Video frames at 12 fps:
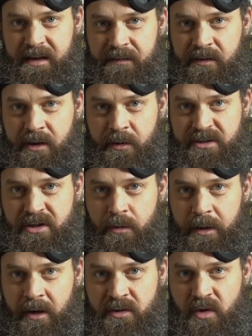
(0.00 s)
that even though it's
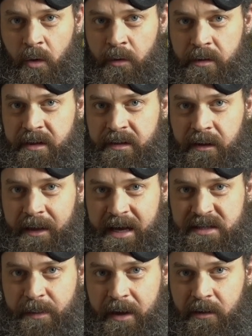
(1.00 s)
3 years older than the
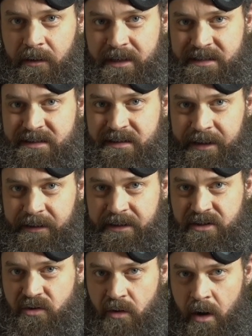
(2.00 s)
last bottle, it's slightly
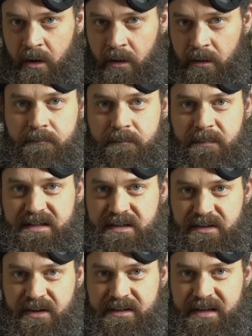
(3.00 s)
stronger. This
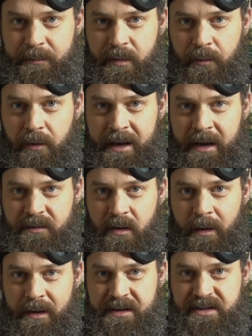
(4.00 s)
is a good time to point out that
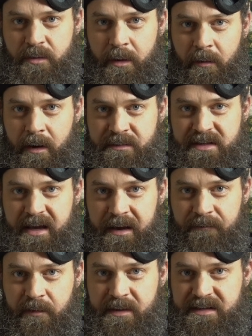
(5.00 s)
while these three rums
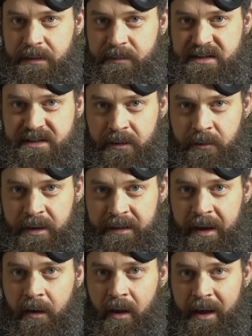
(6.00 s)
came from the same distillery,
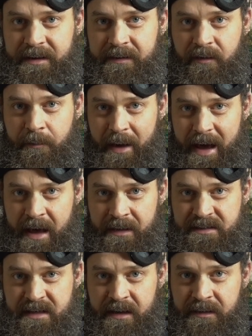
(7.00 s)
they all had different
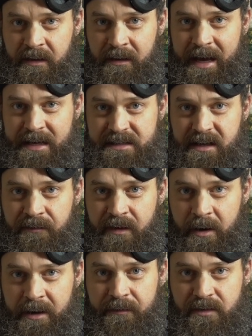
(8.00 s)
paths, and in the glass tell
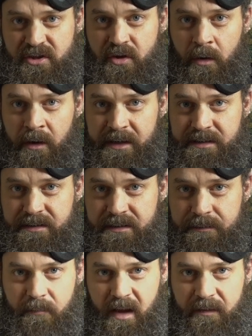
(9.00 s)
very different stories.
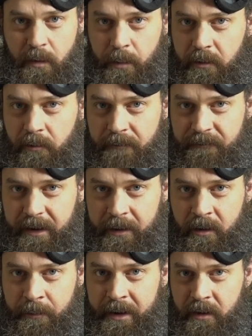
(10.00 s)
If you put Rum Fire
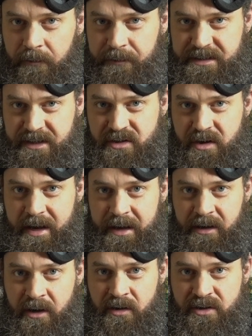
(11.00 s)
in a barrel for 6 or 9
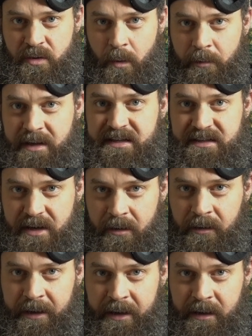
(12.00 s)
years, you won't
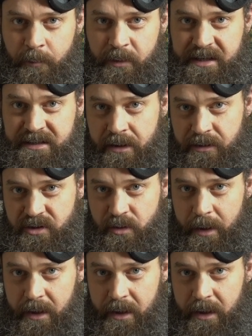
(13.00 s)
necessarily end up with these other two